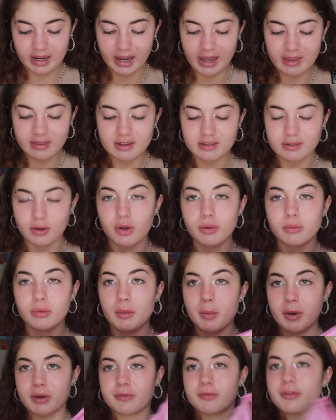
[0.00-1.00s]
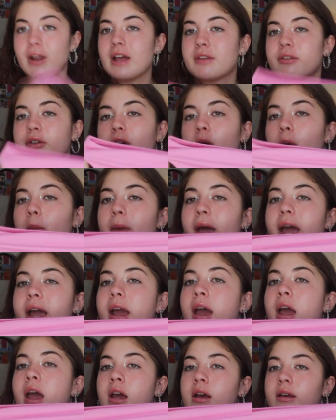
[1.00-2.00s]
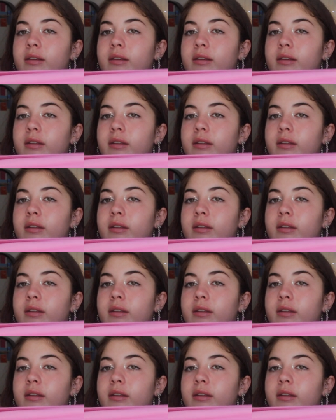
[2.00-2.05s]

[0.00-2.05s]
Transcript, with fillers: again these aren't the most flattering on me